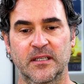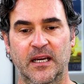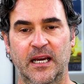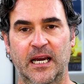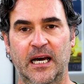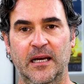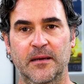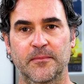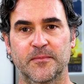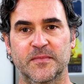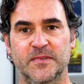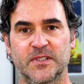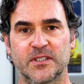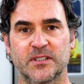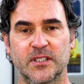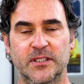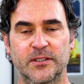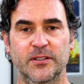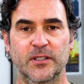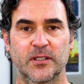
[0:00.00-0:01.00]
I'm
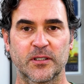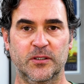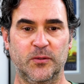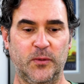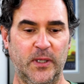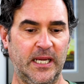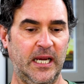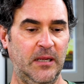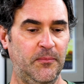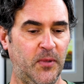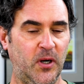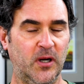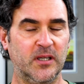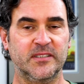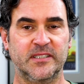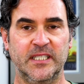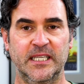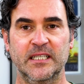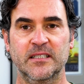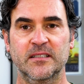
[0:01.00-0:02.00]
just going to do a quick
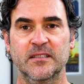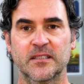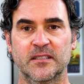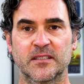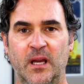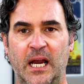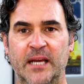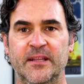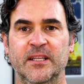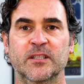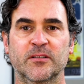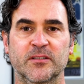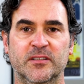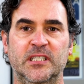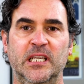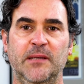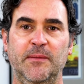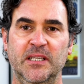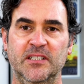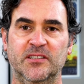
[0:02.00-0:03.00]
unboxing and then you'll
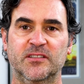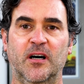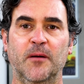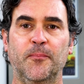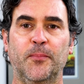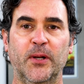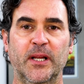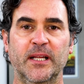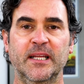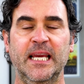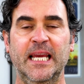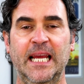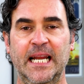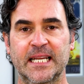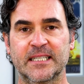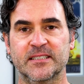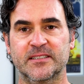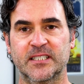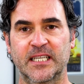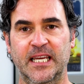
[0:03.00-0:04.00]
see me start putting the
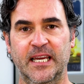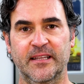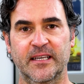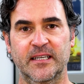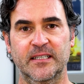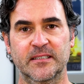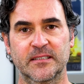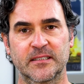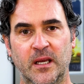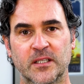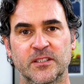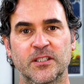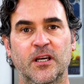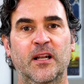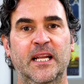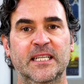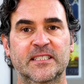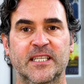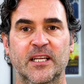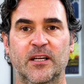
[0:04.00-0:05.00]
helix together. So
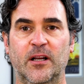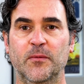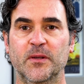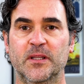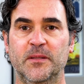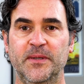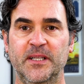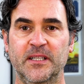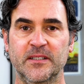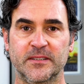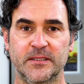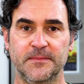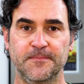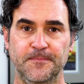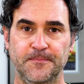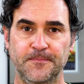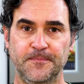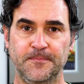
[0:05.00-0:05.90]
let's get on with the build.